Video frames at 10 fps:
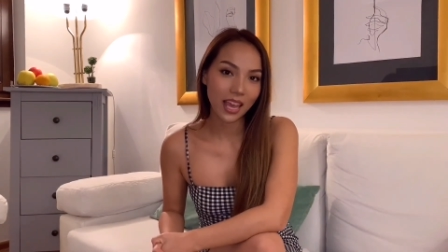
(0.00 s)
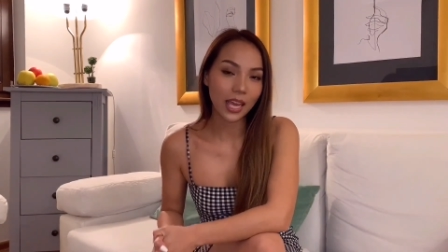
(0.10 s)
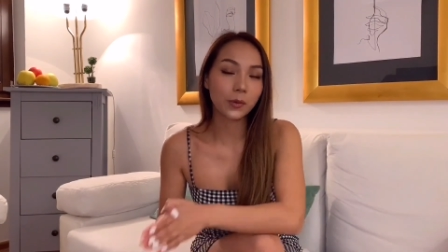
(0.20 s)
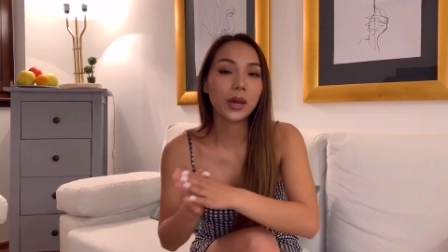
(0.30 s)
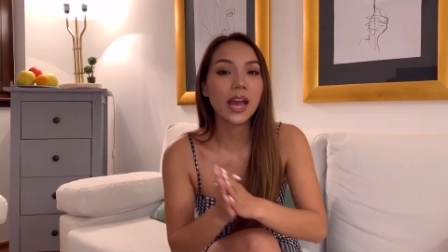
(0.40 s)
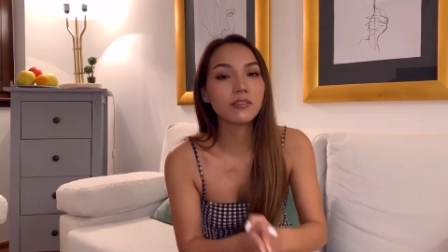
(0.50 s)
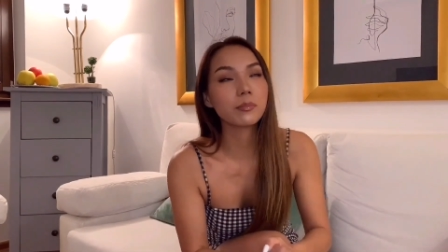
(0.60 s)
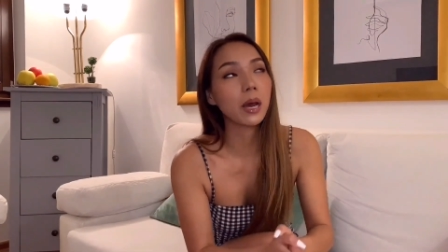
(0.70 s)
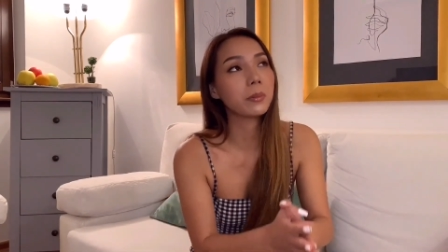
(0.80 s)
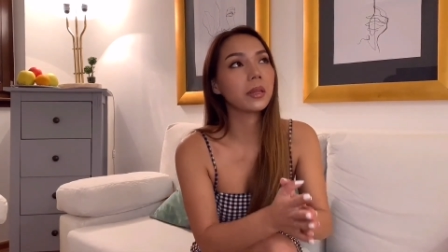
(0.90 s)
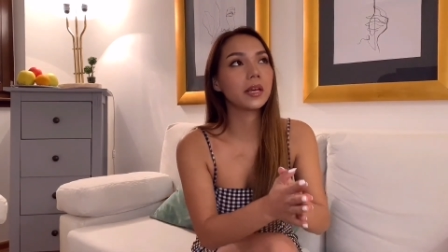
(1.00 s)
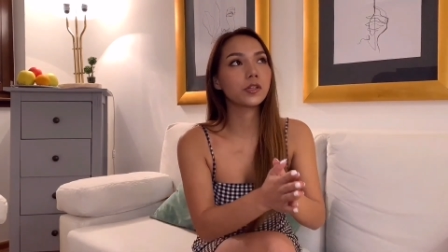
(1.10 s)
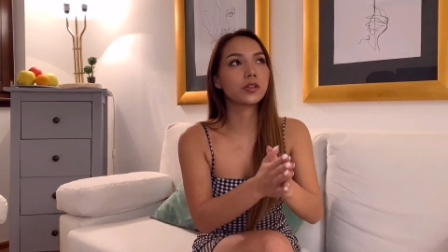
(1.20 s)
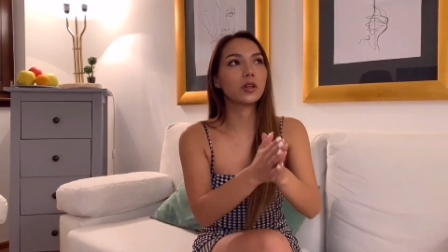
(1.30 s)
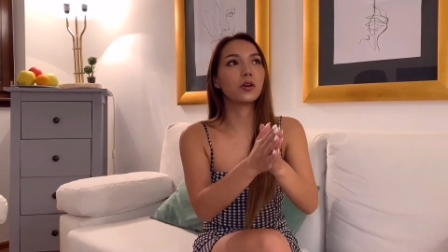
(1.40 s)
And we have the
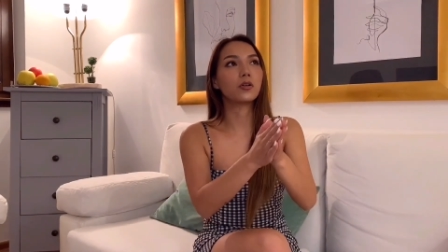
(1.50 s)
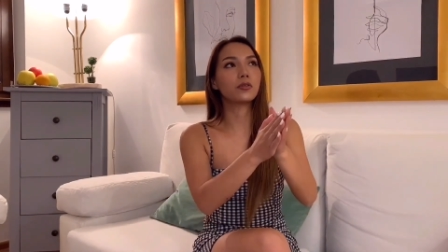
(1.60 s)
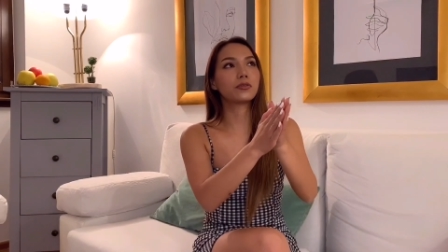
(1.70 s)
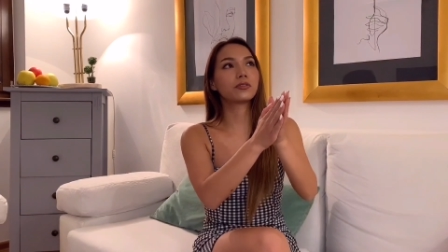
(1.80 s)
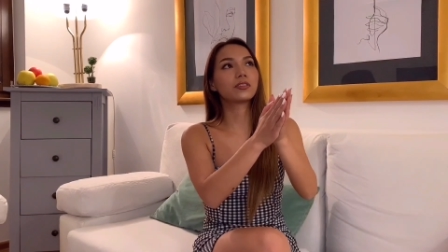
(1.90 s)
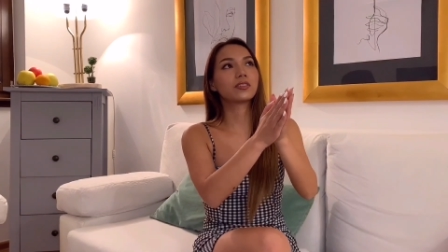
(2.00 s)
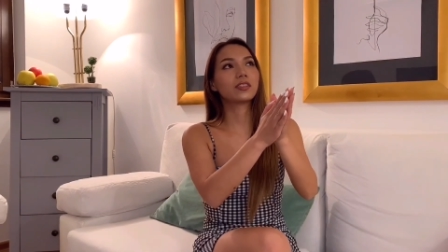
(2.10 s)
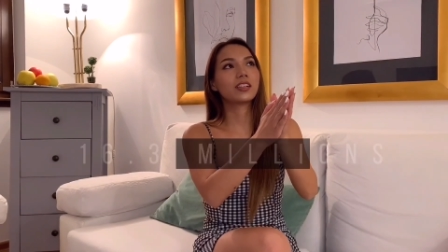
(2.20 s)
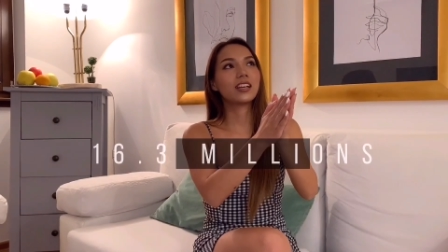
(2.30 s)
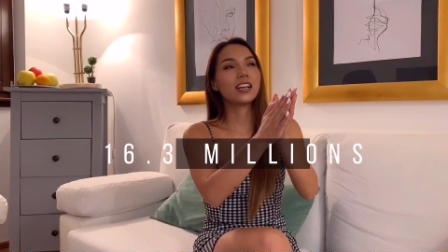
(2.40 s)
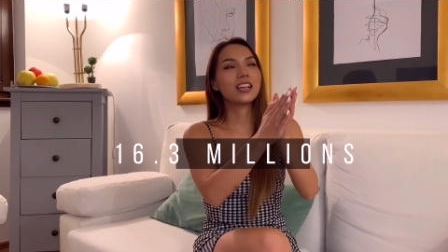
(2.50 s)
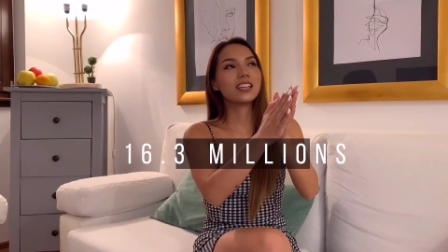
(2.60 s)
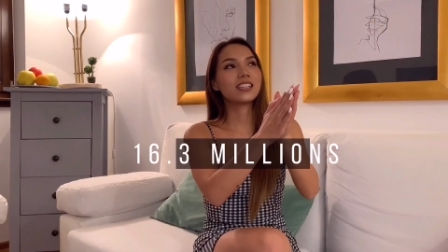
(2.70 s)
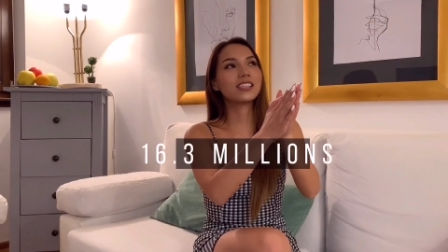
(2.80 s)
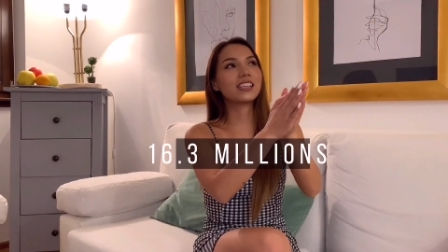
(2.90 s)
population of
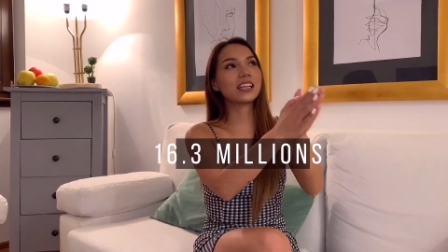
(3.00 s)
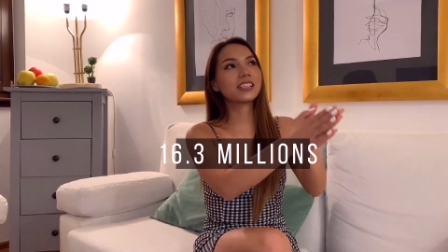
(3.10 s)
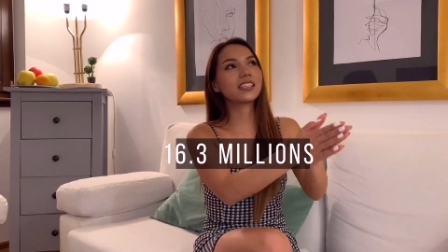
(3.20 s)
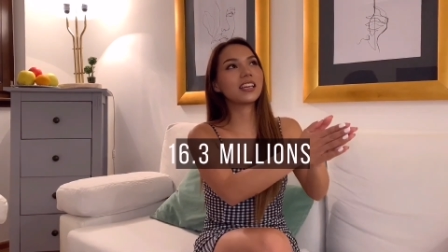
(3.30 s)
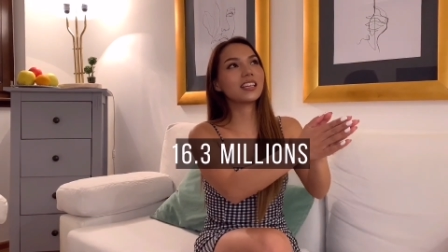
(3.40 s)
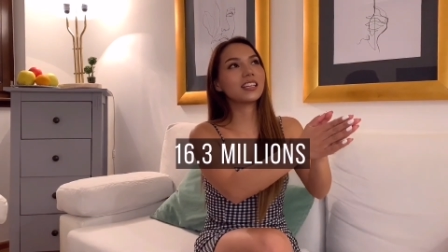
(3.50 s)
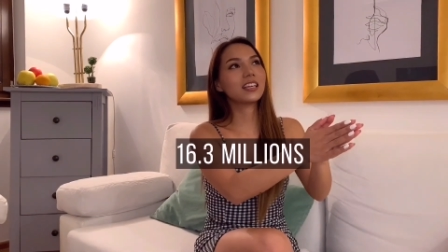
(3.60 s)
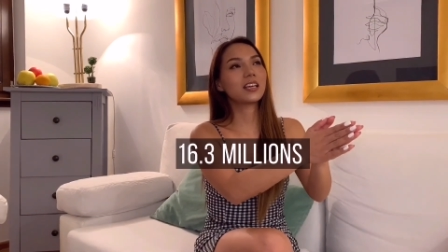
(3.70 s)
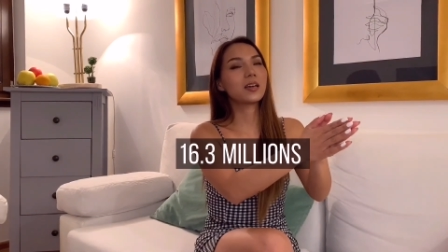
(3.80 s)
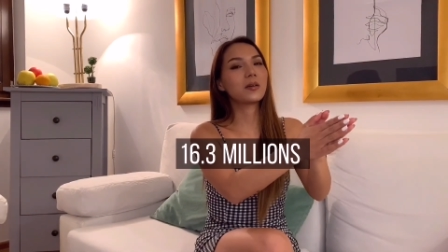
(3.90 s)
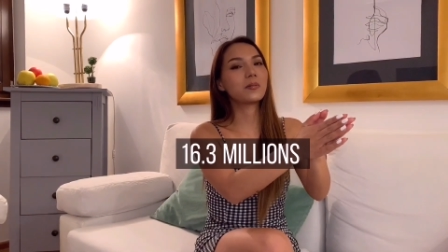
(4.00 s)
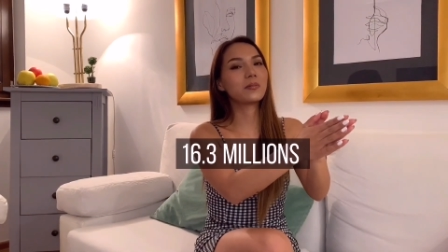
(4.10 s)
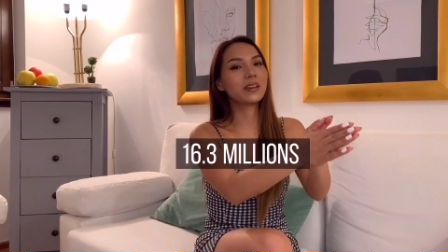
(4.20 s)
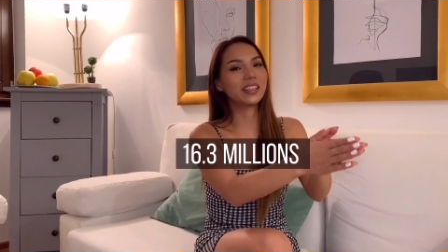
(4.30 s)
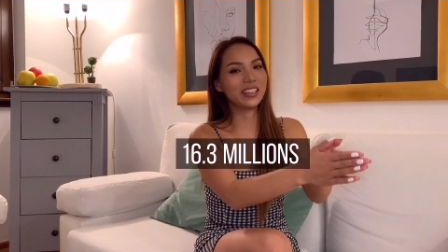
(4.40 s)
16
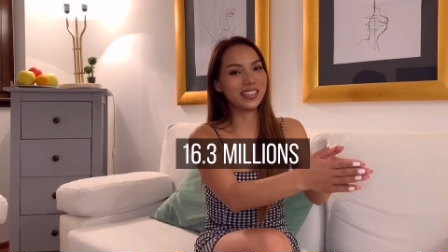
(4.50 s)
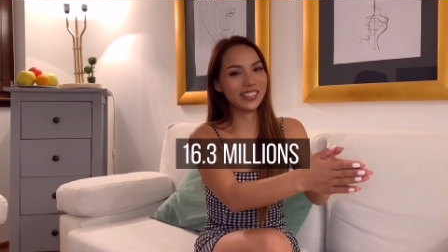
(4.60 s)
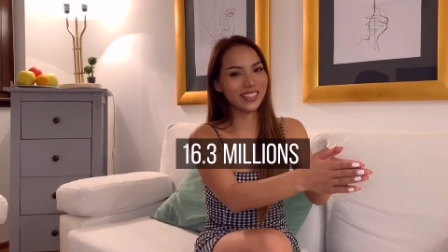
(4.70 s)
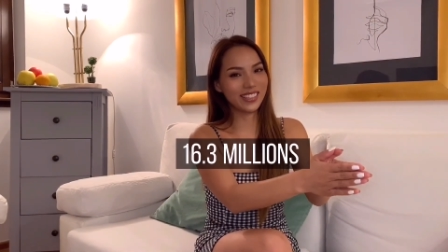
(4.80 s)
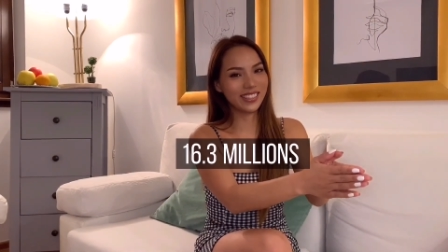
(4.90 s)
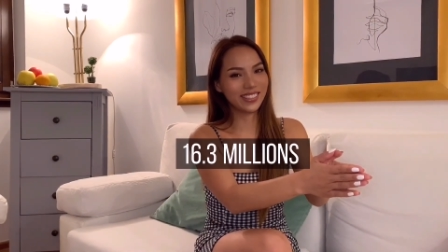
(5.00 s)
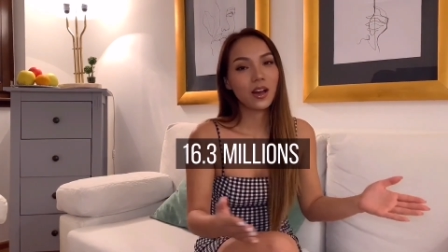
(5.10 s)
millions.